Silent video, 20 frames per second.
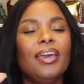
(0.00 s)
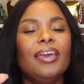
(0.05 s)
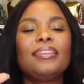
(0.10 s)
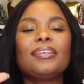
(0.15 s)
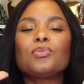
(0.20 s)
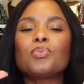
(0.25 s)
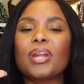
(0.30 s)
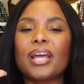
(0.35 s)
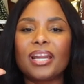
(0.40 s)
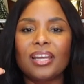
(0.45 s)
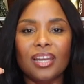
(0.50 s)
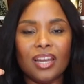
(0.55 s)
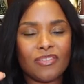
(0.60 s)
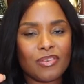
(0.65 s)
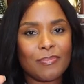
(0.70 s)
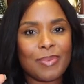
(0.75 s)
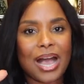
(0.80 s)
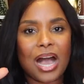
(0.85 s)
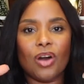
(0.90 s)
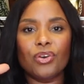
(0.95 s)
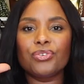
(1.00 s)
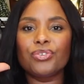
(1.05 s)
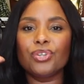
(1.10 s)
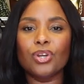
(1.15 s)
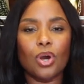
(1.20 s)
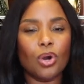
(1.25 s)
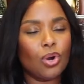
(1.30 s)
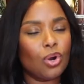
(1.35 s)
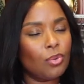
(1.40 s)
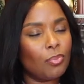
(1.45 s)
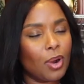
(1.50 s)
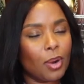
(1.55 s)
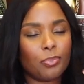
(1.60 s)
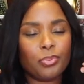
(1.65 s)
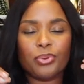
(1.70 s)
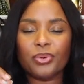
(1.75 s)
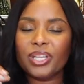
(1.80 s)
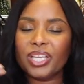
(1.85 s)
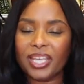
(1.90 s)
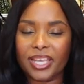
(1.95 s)
And that's what I love about, you know, Au Bon
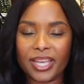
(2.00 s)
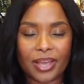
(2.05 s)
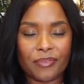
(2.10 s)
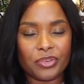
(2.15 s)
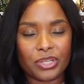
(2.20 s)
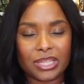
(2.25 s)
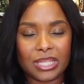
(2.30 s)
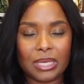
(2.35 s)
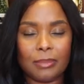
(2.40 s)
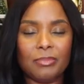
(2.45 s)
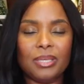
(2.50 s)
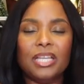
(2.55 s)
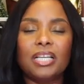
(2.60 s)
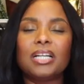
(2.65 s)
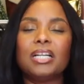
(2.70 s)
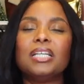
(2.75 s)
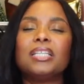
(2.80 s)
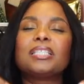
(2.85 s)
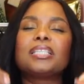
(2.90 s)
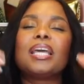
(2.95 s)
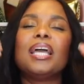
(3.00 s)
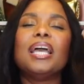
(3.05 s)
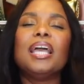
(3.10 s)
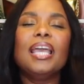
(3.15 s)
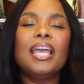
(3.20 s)
Prix and everything because